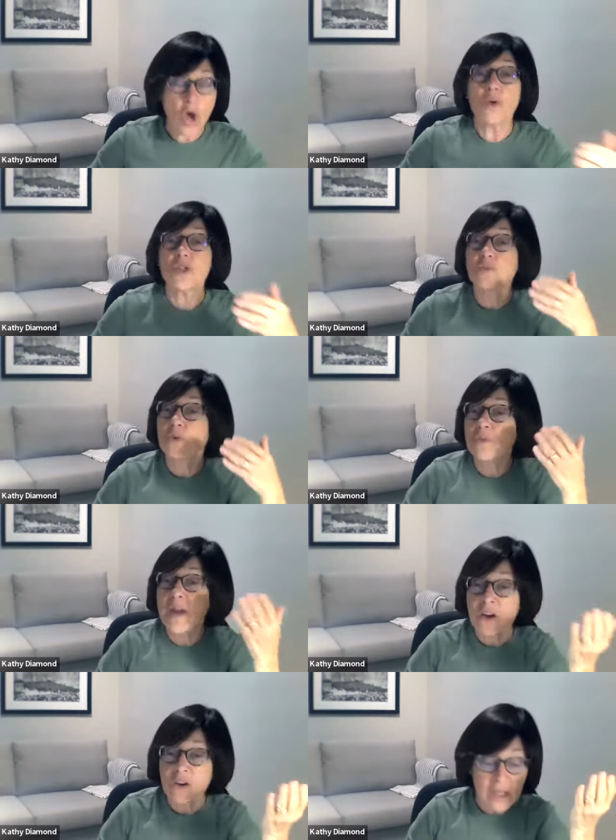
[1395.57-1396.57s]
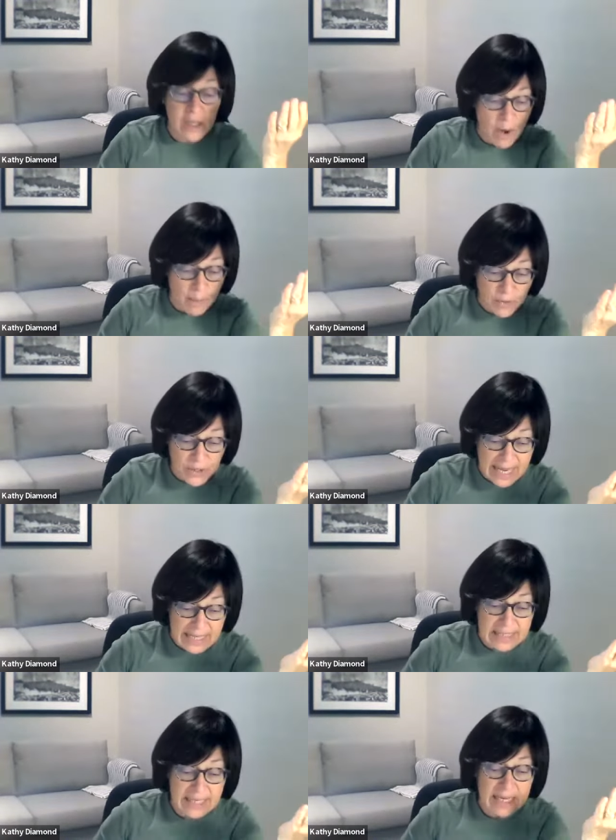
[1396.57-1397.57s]
which were rarely
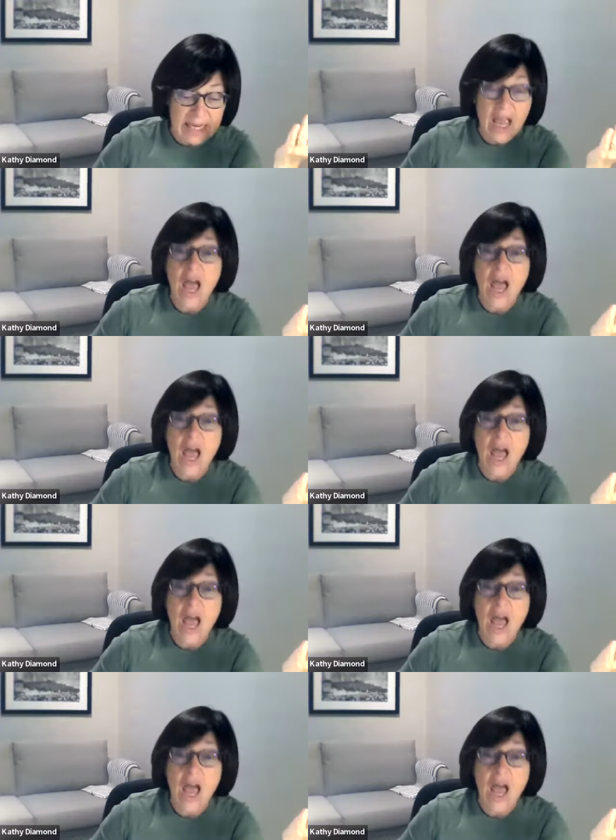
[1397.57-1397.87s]
represented